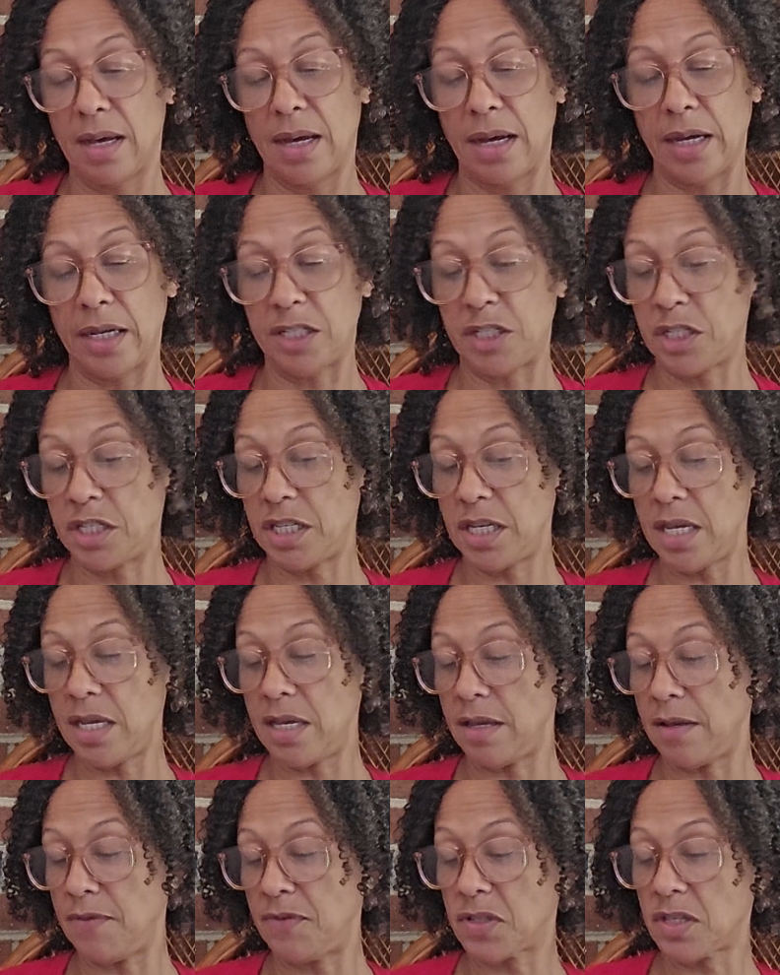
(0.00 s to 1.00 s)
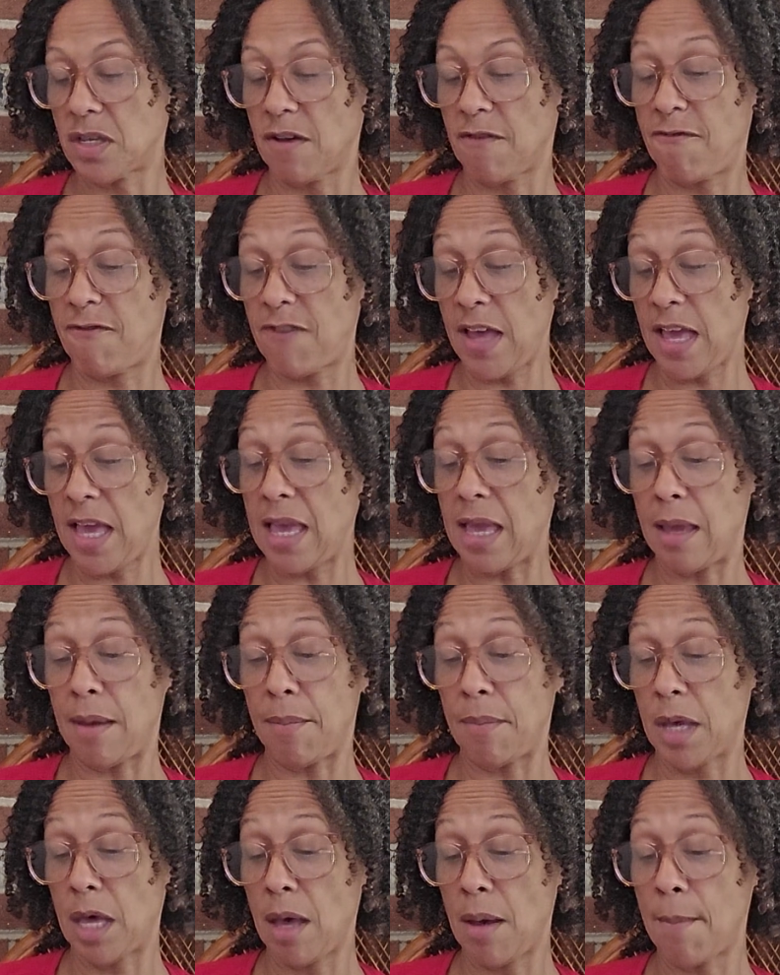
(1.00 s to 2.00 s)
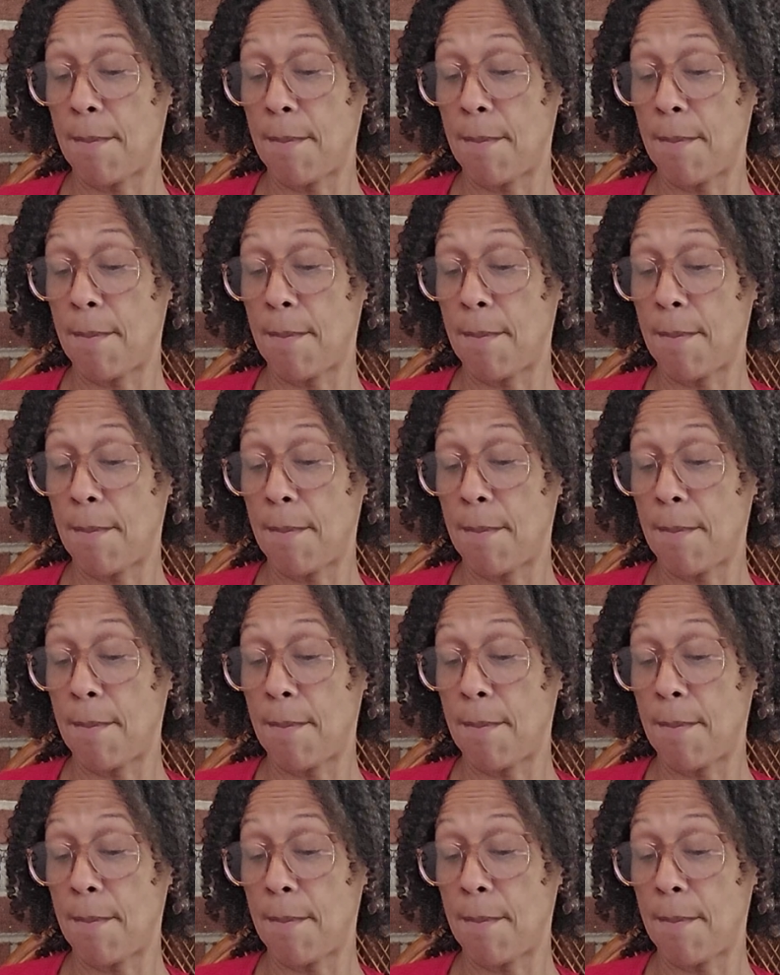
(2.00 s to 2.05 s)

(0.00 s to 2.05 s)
achieves fame,